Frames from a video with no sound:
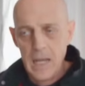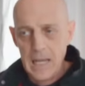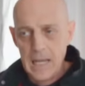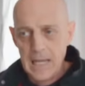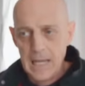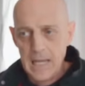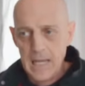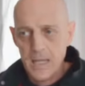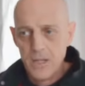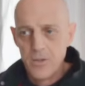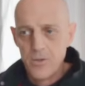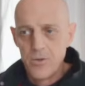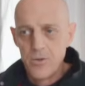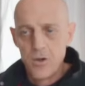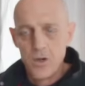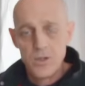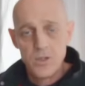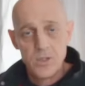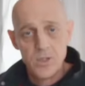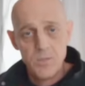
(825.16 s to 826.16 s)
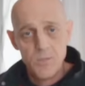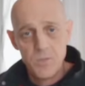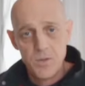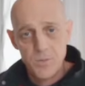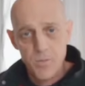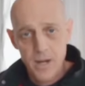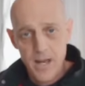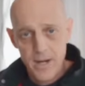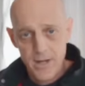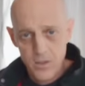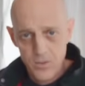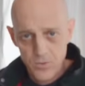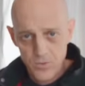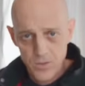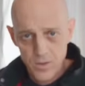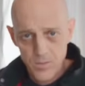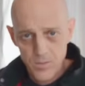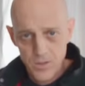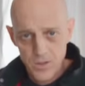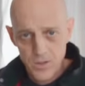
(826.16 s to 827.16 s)
And there are symptomatic
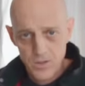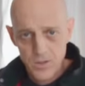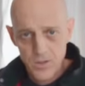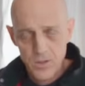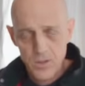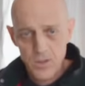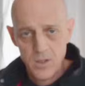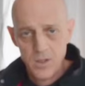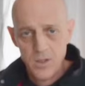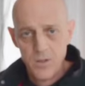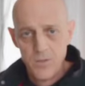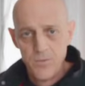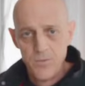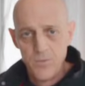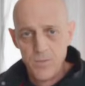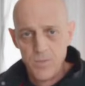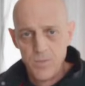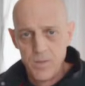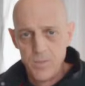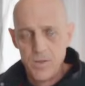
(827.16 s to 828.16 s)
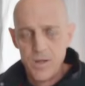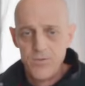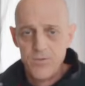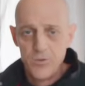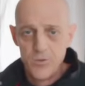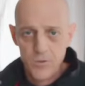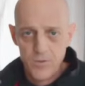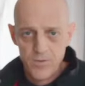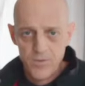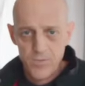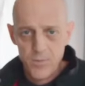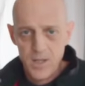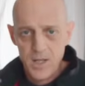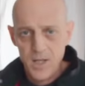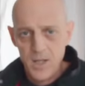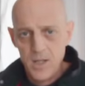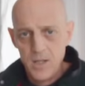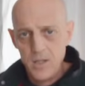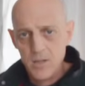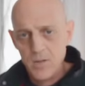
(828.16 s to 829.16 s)
treatments when people have nerve
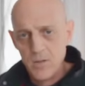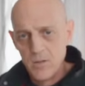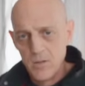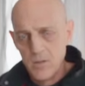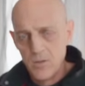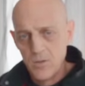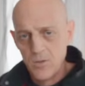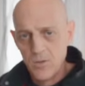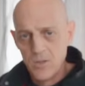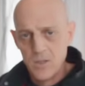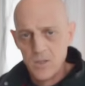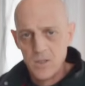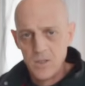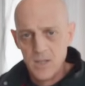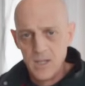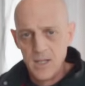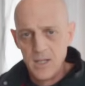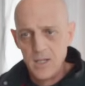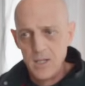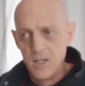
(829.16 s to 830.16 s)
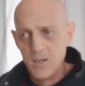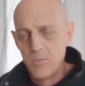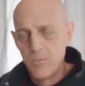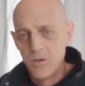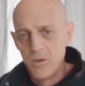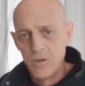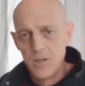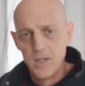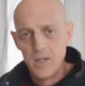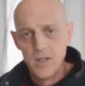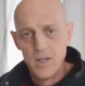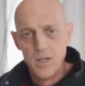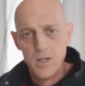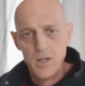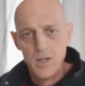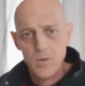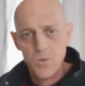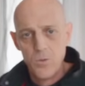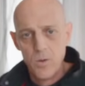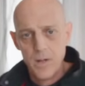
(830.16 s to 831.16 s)
pain, you know, it's tingling, burning,
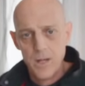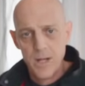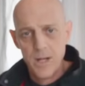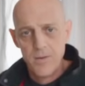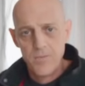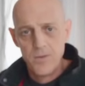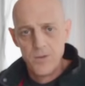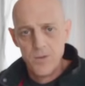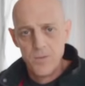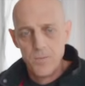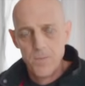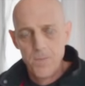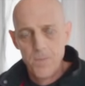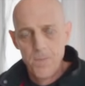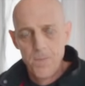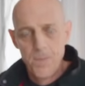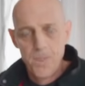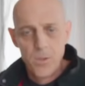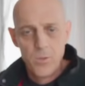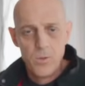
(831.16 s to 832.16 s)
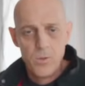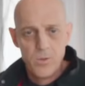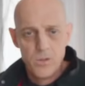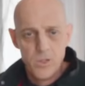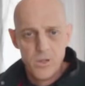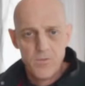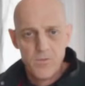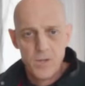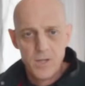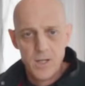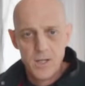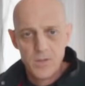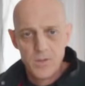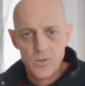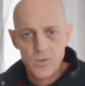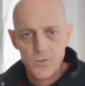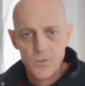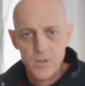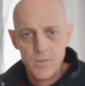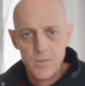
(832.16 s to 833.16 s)
what have you. We use different kinds of
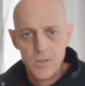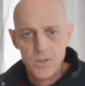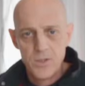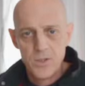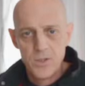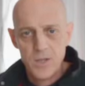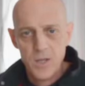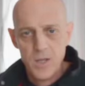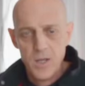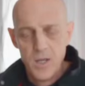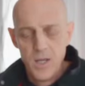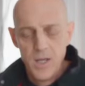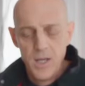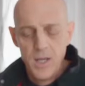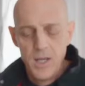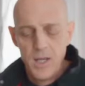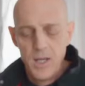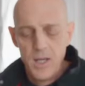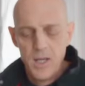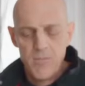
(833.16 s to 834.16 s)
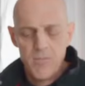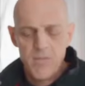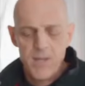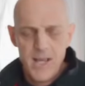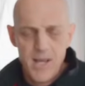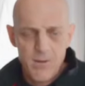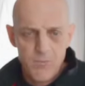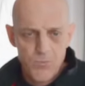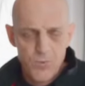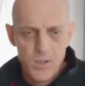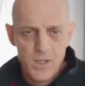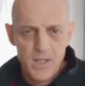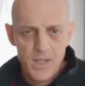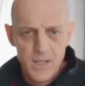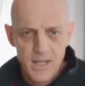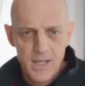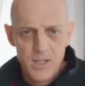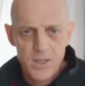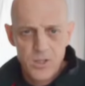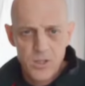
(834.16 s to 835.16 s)
treatments. And that really,
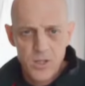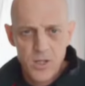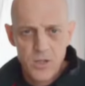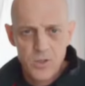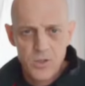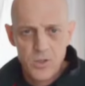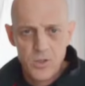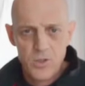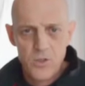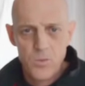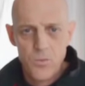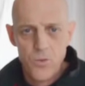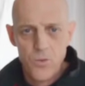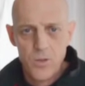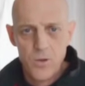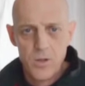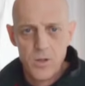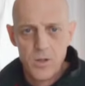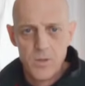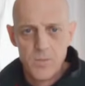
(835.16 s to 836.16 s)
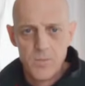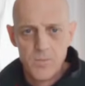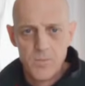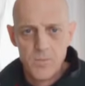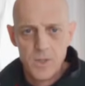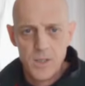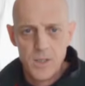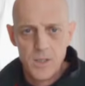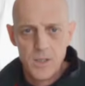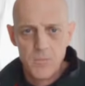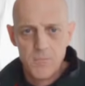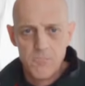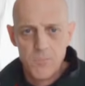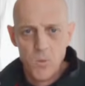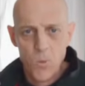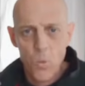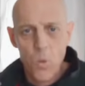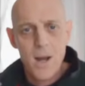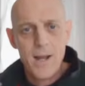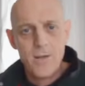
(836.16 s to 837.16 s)
that discussion is more um,
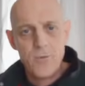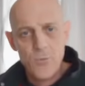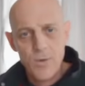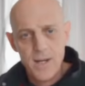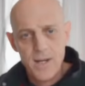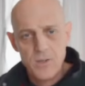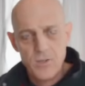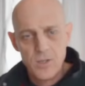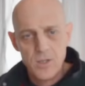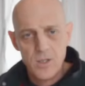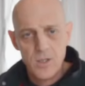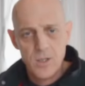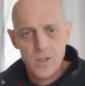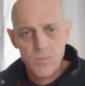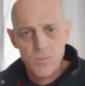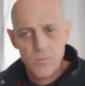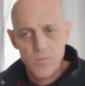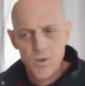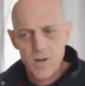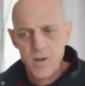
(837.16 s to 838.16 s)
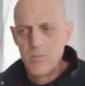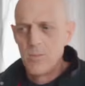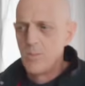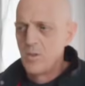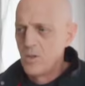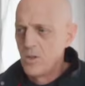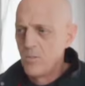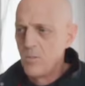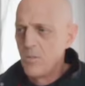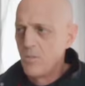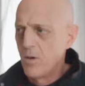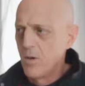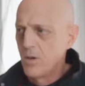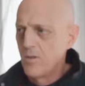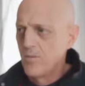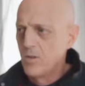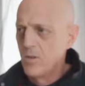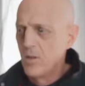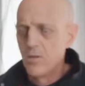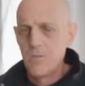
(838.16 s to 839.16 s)
wide-ranging and probably should be part
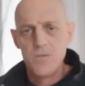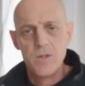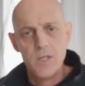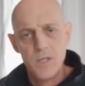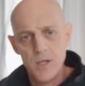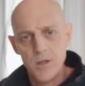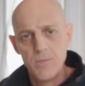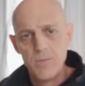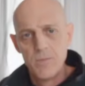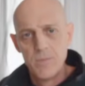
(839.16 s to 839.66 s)
of another video.